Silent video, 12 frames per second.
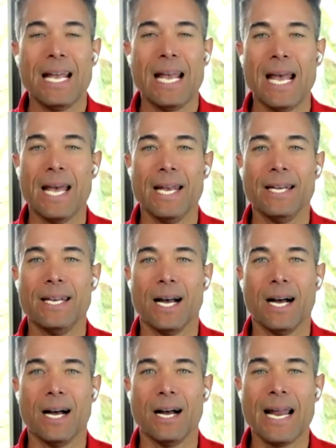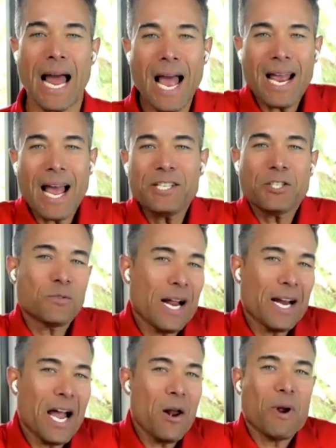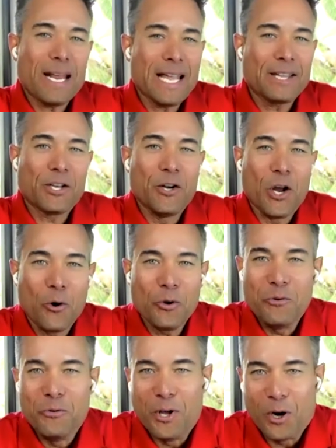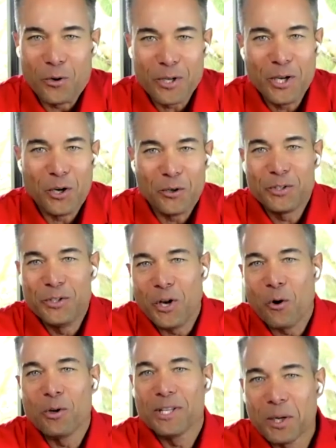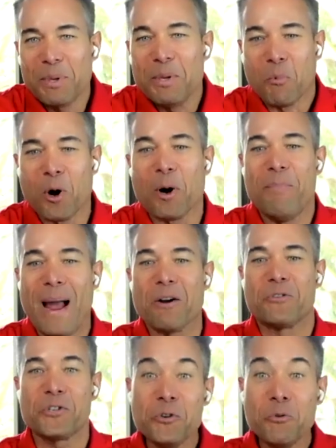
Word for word: And I kind of want to get to know you though, you know a little bit more about you.